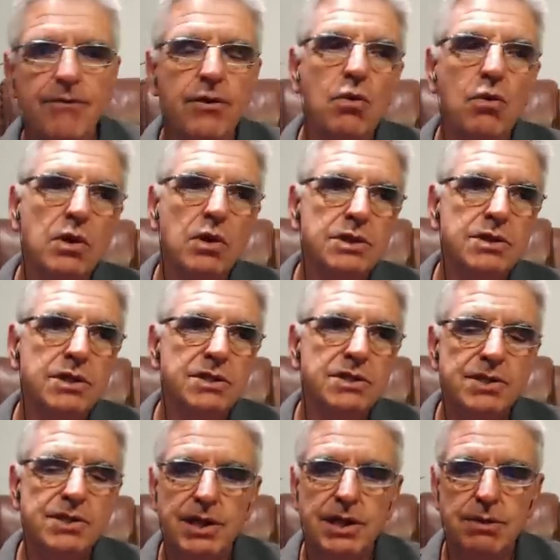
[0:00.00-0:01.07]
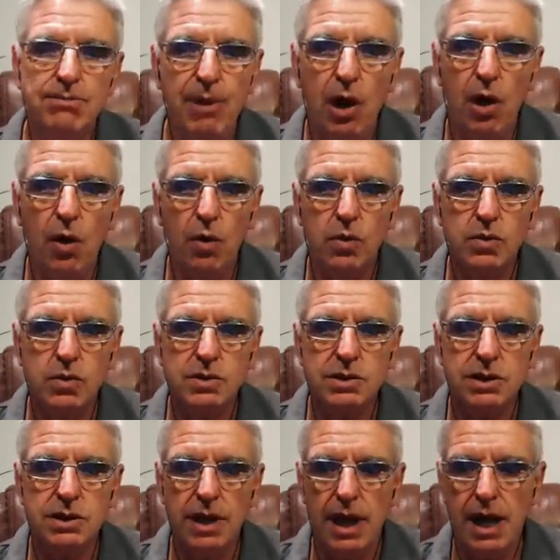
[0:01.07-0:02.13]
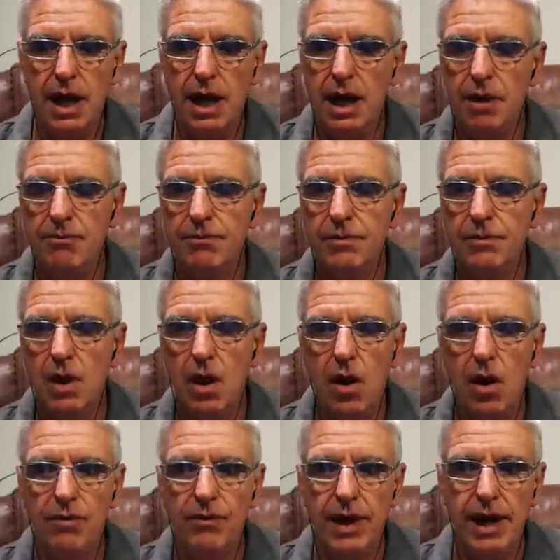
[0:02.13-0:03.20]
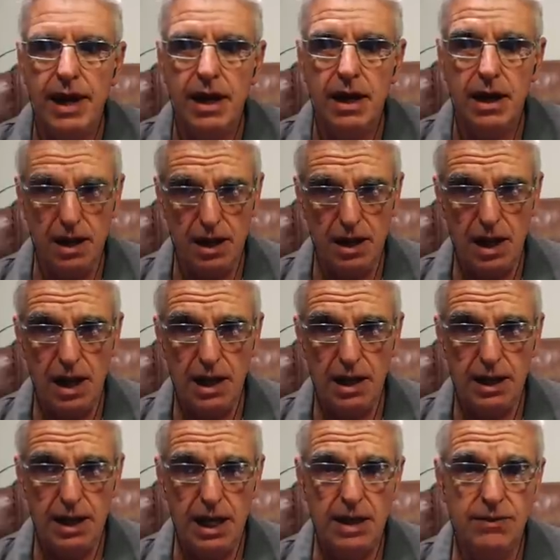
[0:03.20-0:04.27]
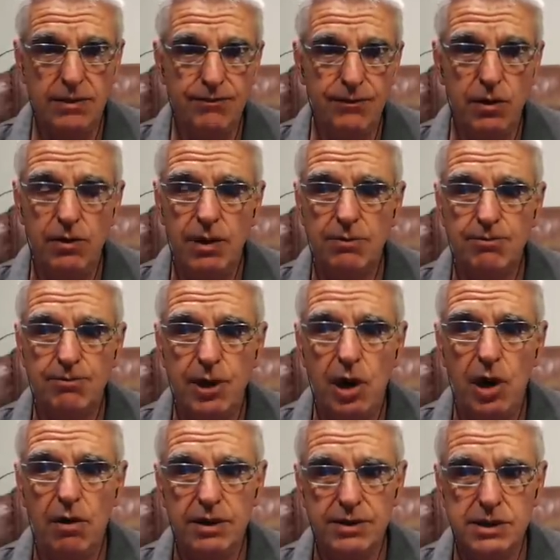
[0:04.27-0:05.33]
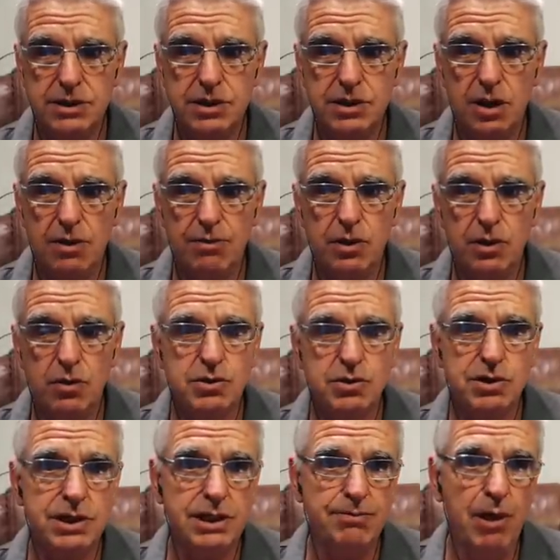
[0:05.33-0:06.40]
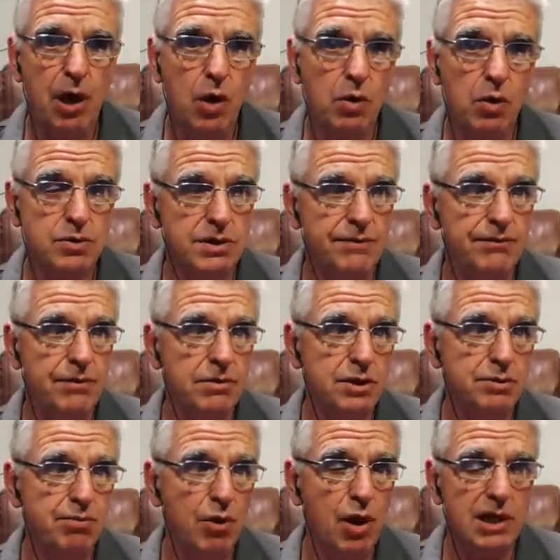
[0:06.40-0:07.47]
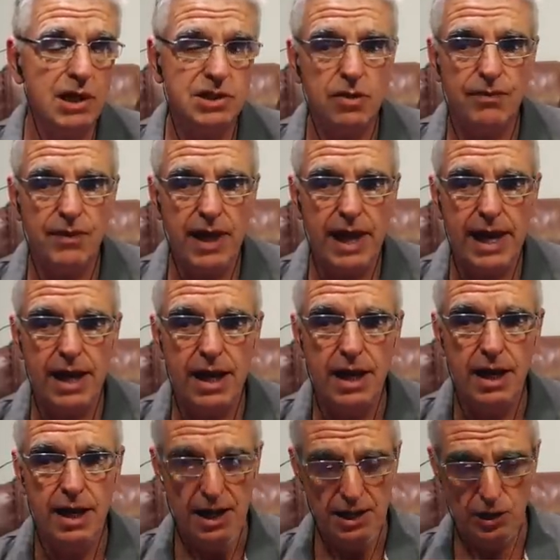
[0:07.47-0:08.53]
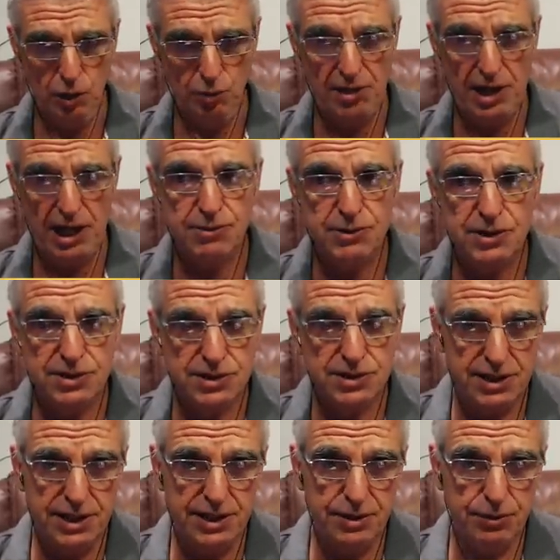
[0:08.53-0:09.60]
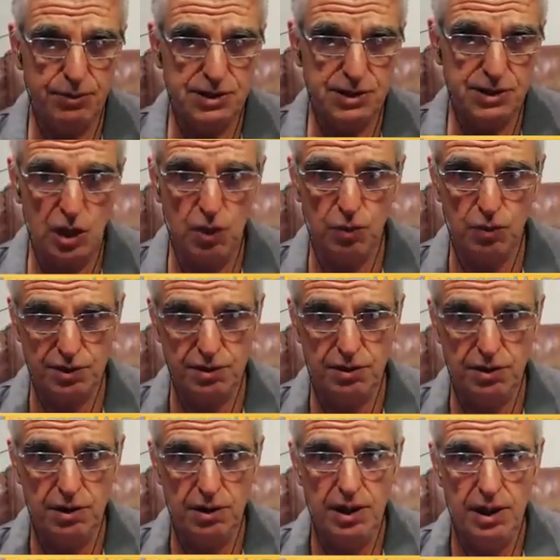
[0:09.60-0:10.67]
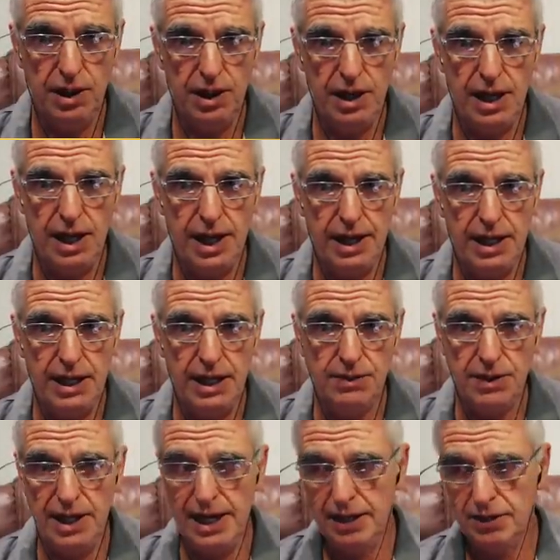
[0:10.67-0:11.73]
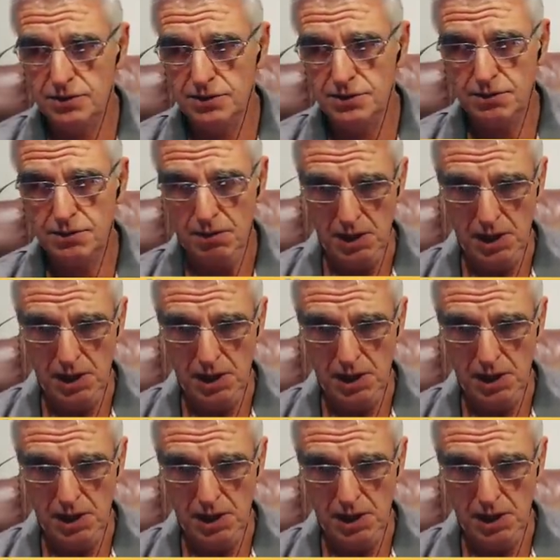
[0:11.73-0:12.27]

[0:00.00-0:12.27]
you wanted to see the polls on there, in the viewing bar at the top, you'll see polls. If you just press on there, you'll be able to see the result in there, because